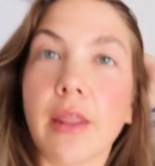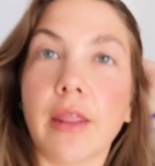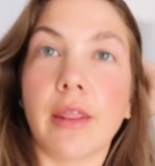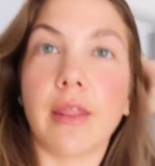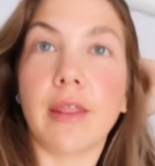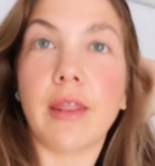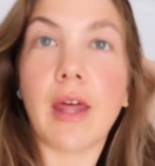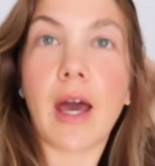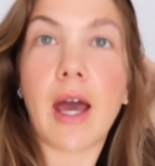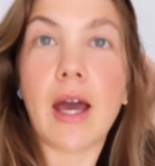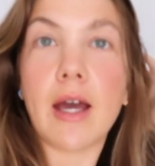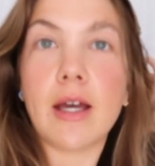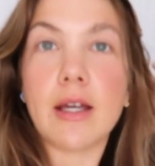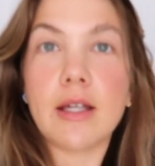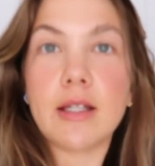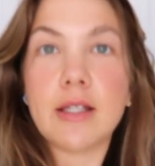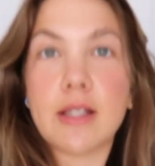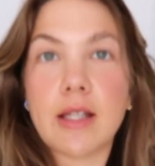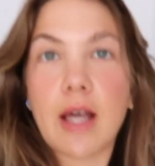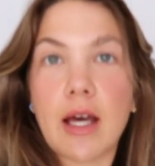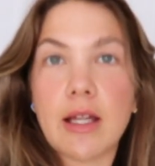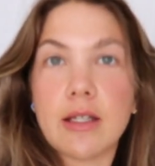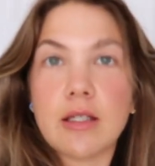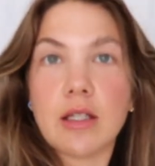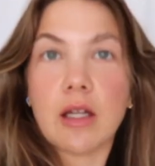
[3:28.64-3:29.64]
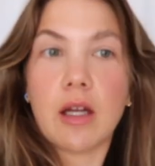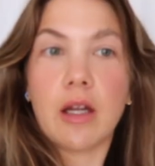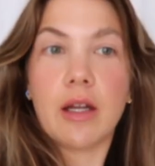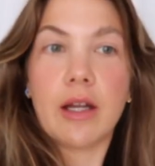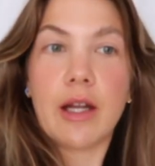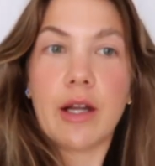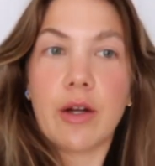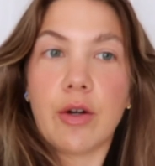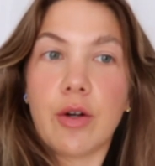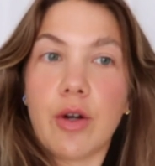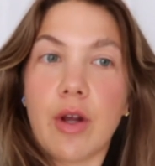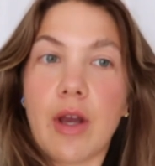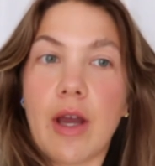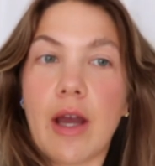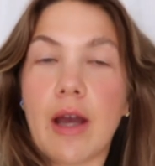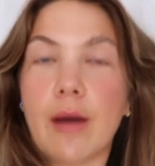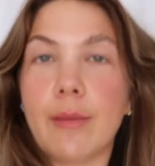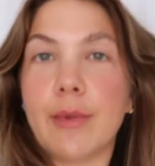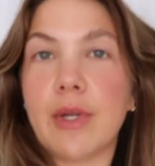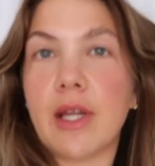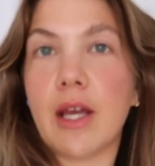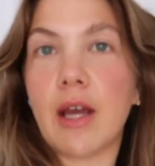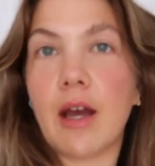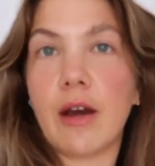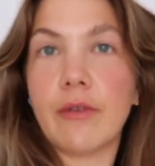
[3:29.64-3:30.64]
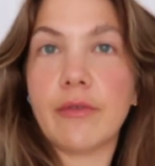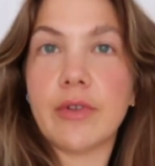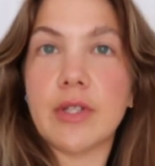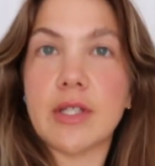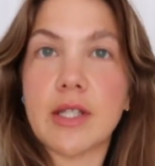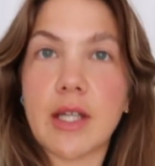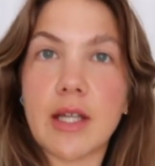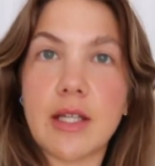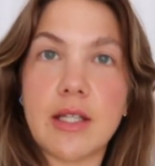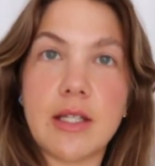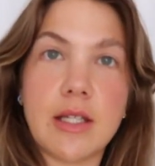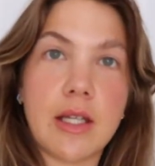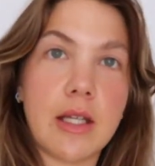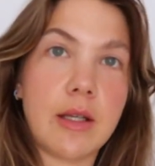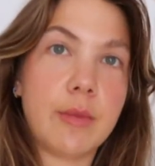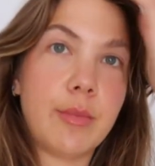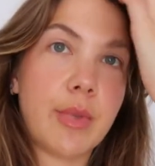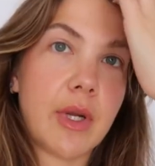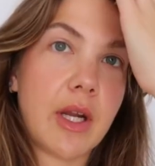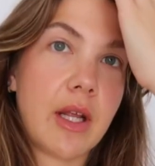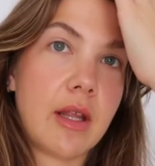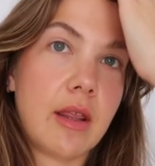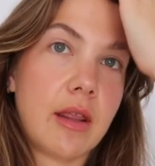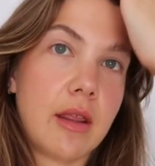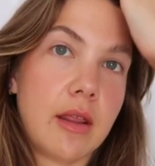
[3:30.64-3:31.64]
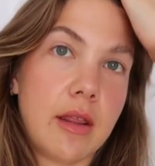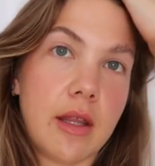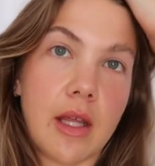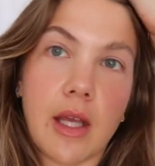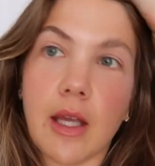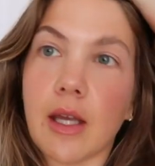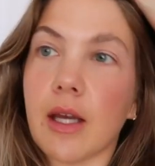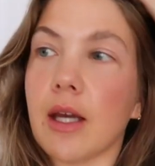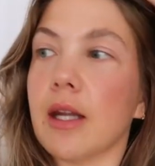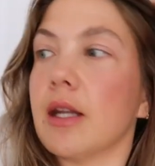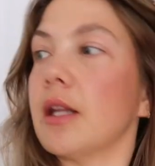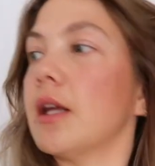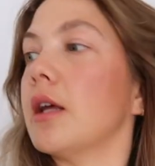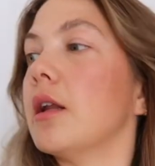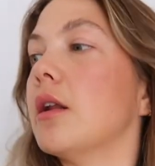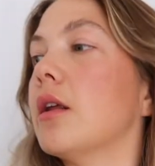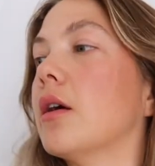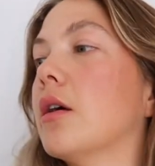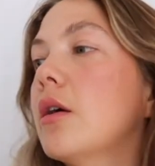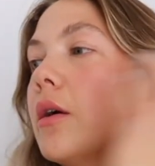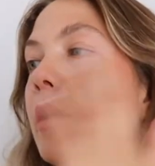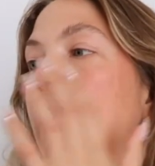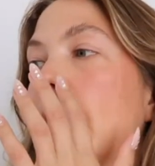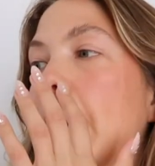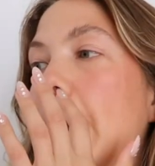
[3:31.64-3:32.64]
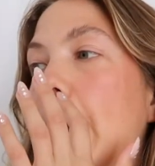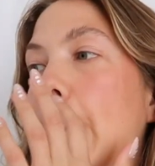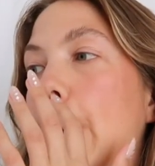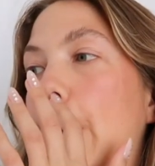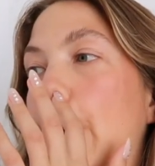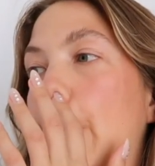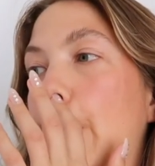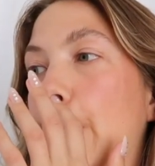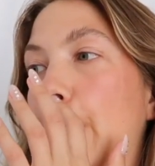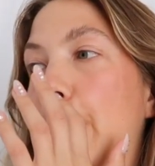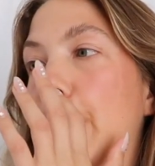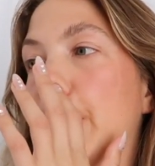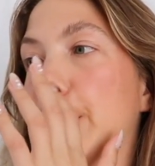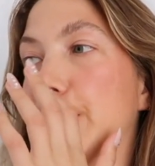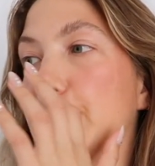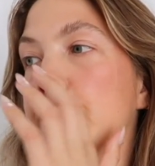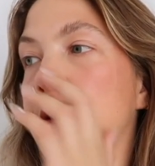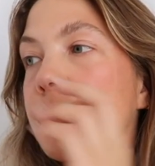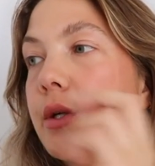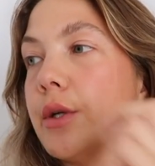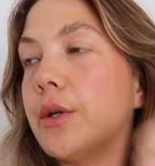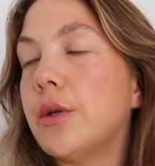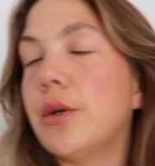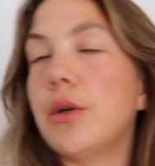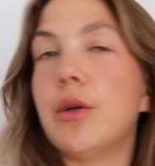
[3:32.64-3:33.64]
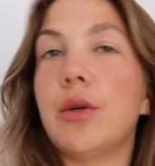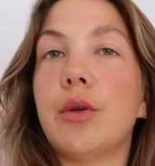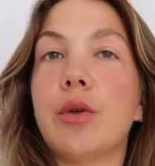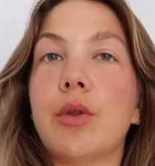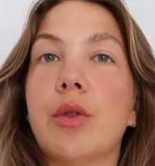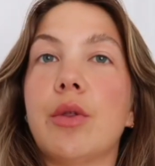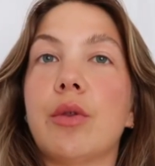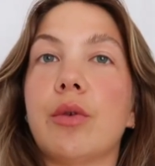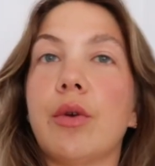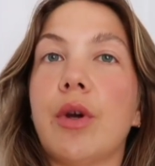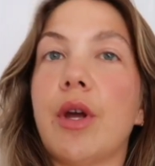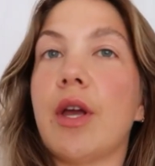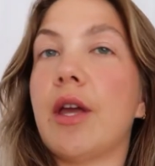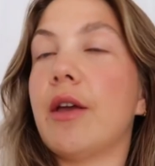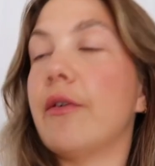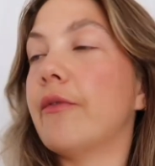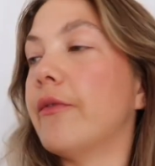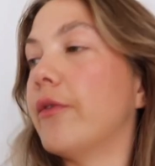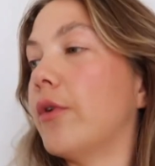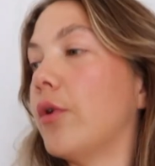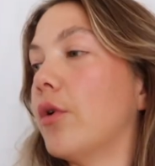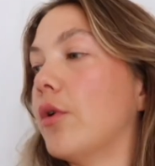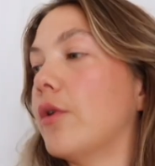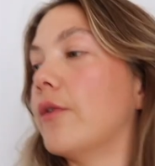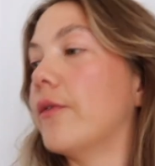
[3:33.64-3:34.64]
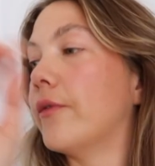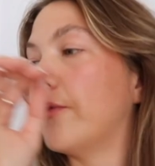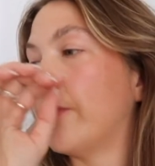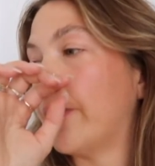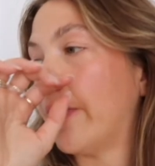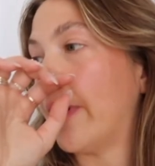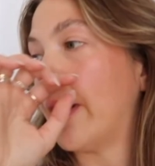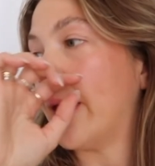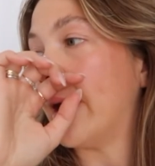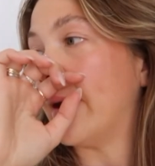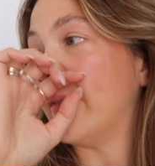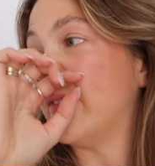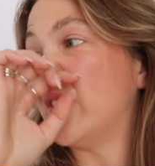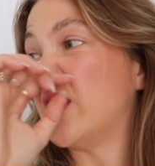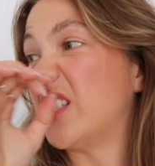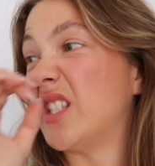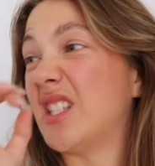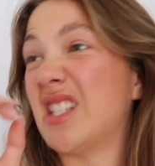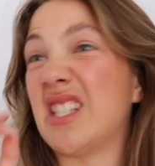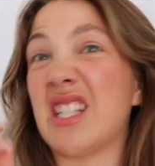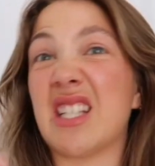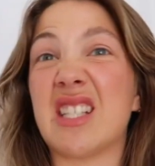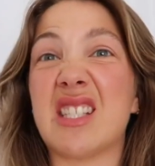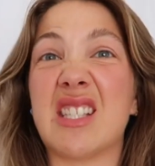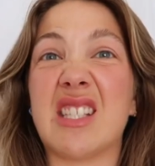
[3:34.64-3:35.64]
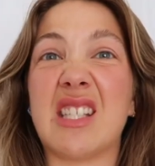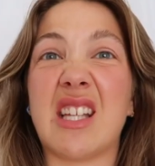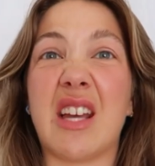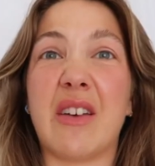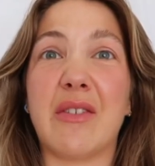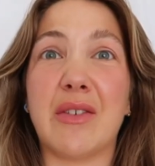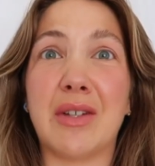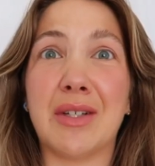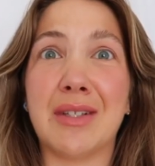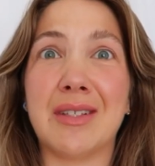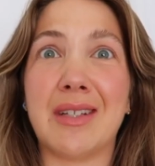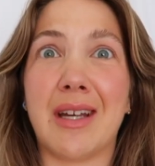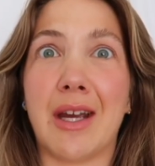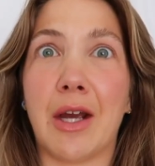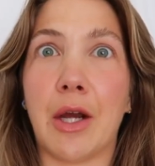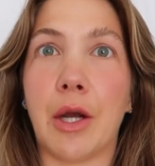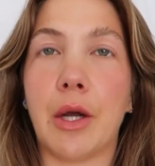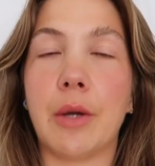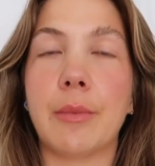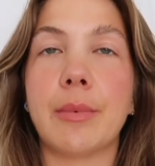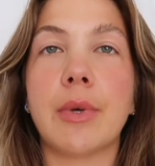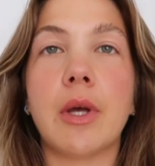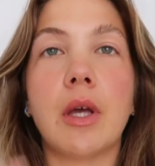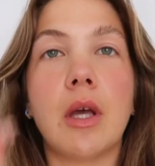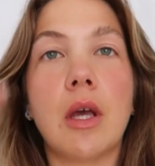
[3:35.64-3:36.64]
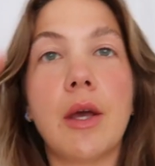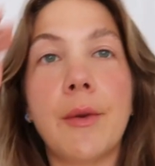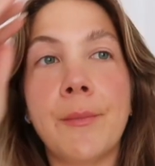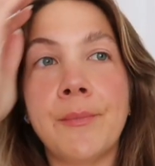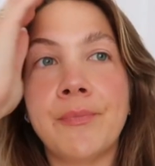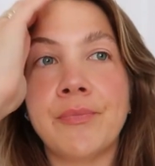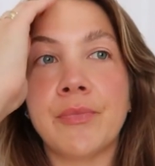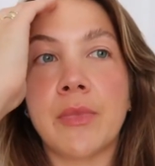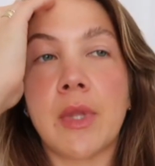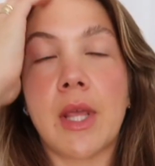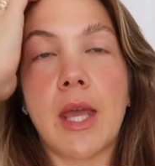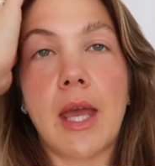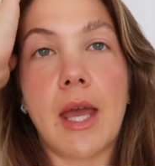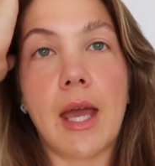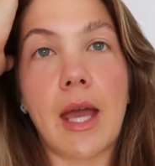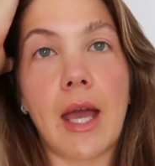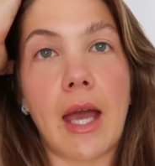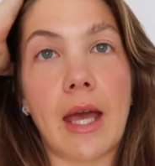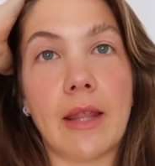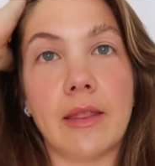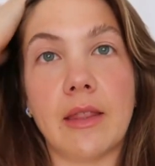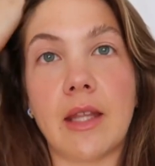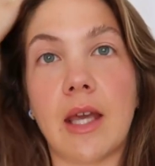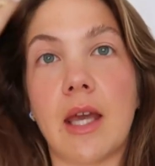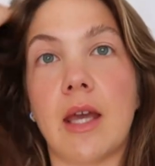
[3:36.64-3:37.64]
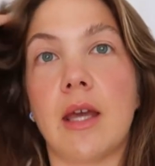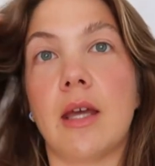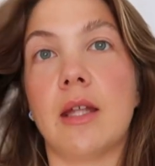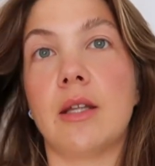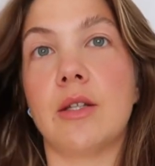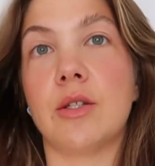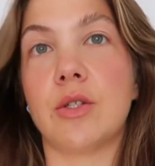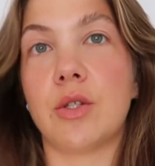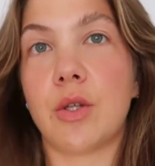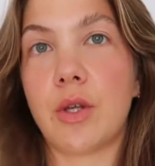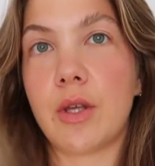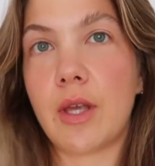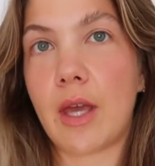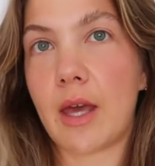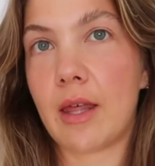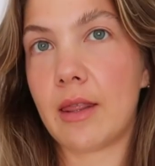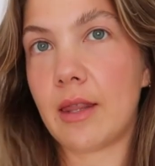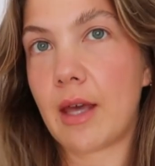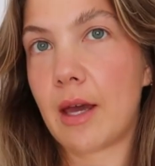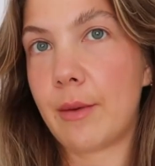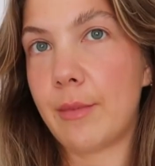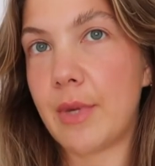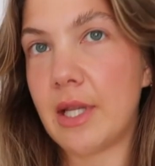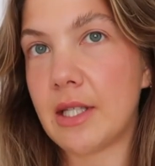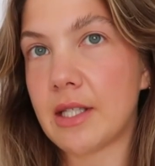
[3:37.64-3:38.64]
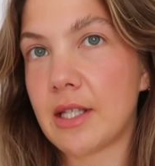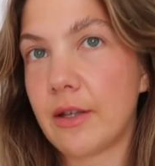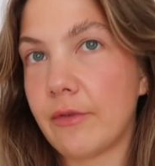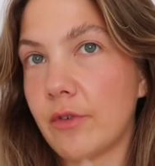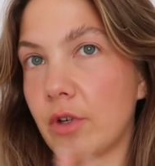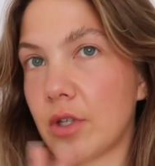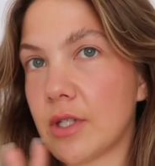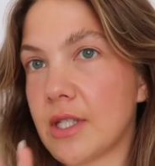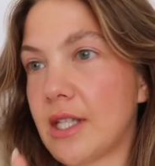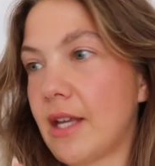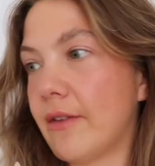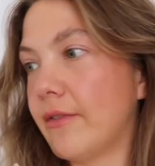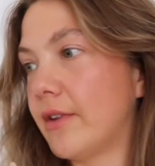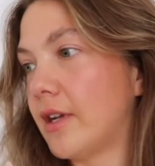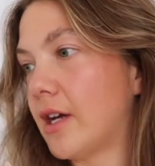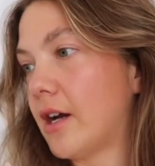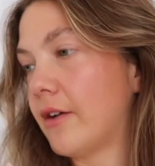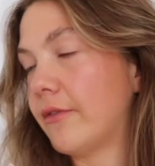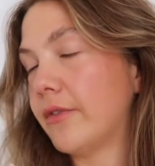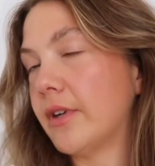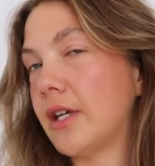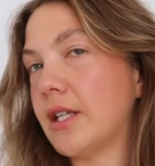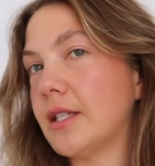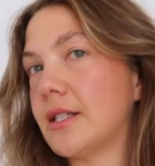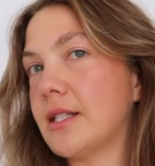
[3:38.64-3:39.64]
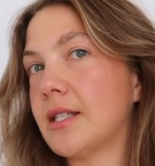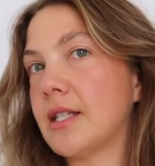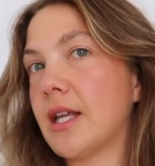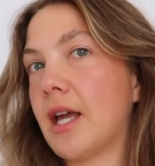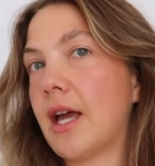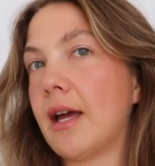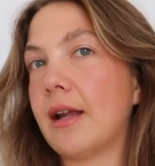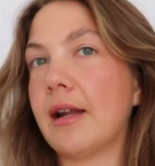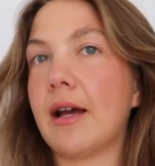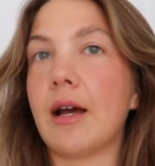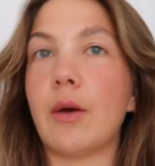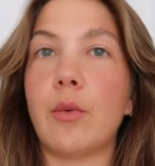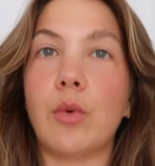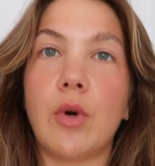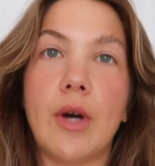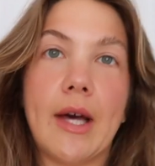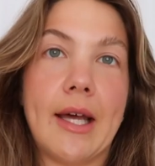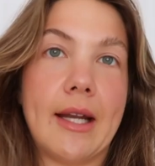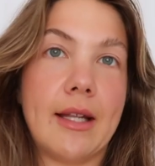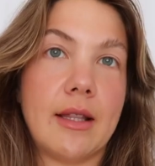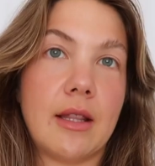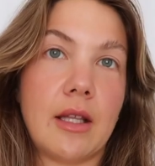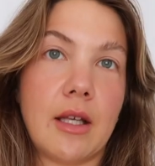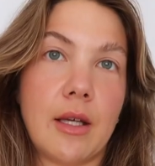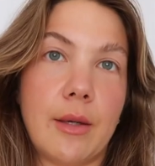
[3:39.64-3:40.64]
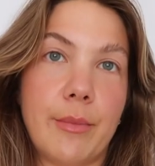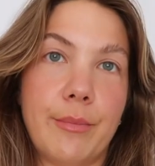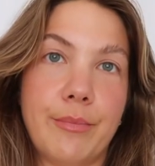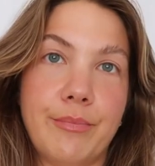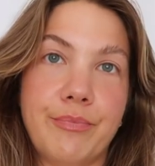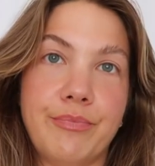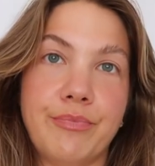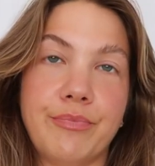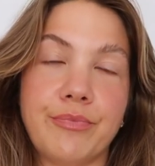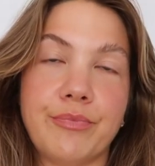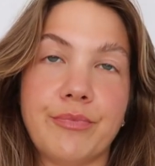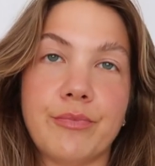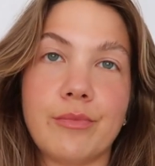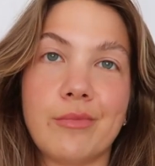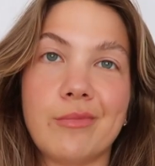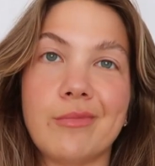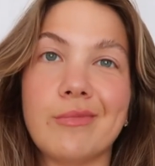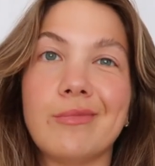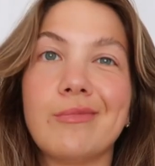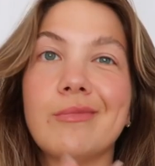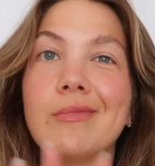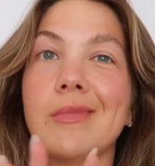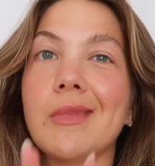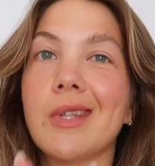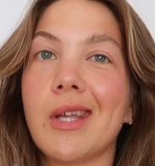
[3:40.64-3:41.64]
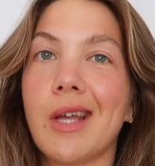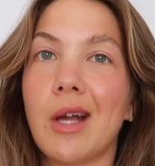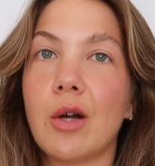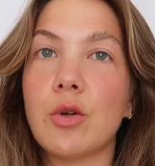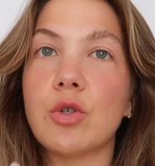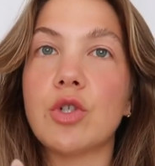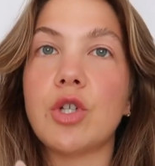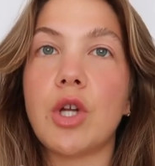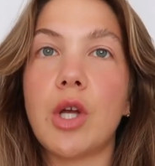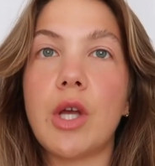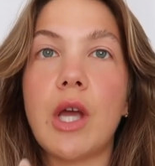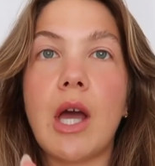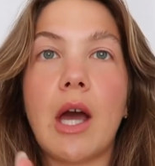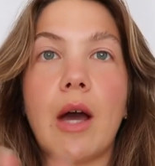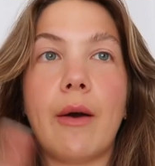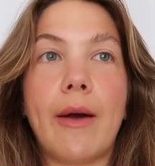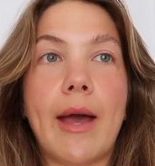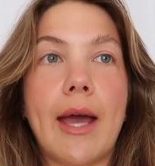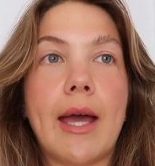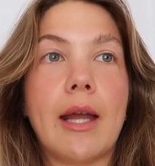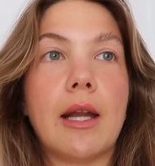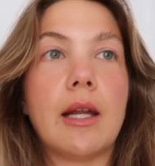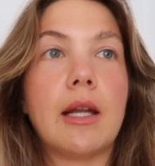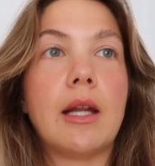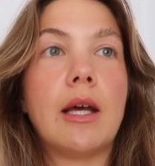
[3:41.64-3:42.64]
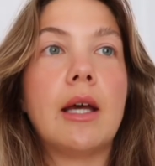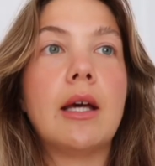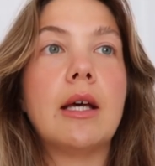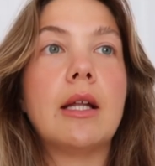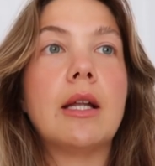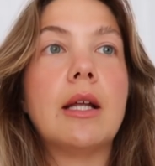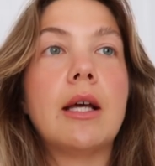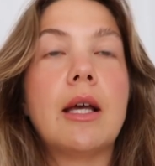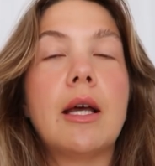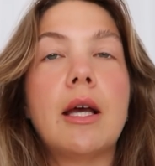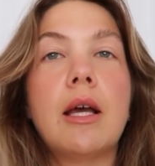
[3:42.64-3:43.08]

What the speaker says: That is that done. I don't know how many outfits I did, but I think I did 1, 2, 3, 4, 5, 6, 7, I hope. And then, so yeah, that means I've got 7 outfits and I will edit them. I'll show you how I edit it.